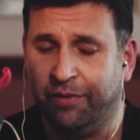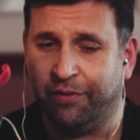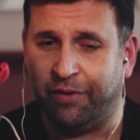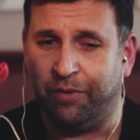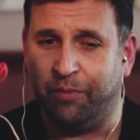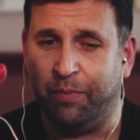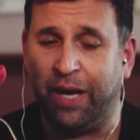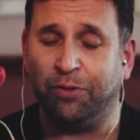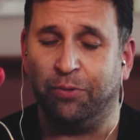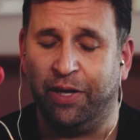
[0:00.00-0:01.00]
So
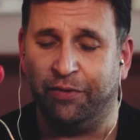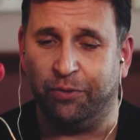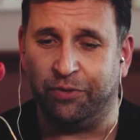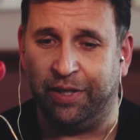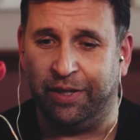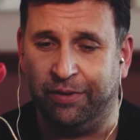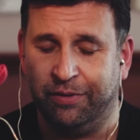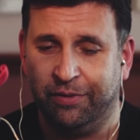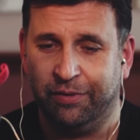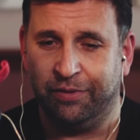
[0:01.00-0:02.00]
manual levels now.
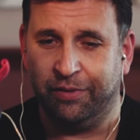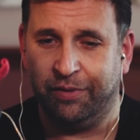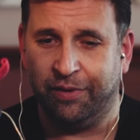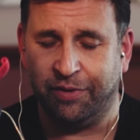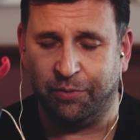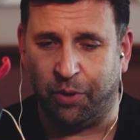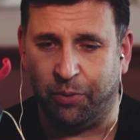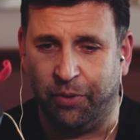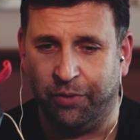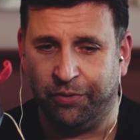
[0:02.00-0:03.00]
This is what you
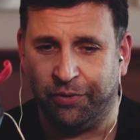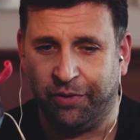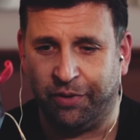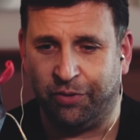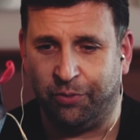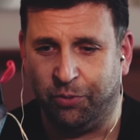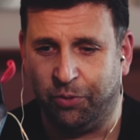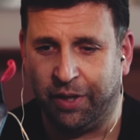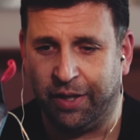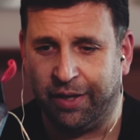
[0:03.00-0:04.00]
want. I stop
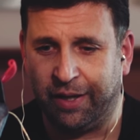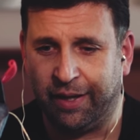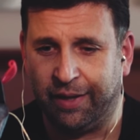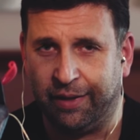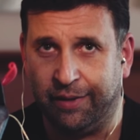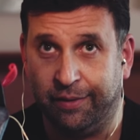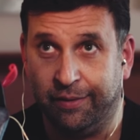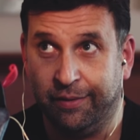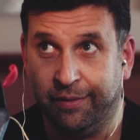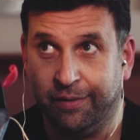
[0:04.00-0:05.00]
talking and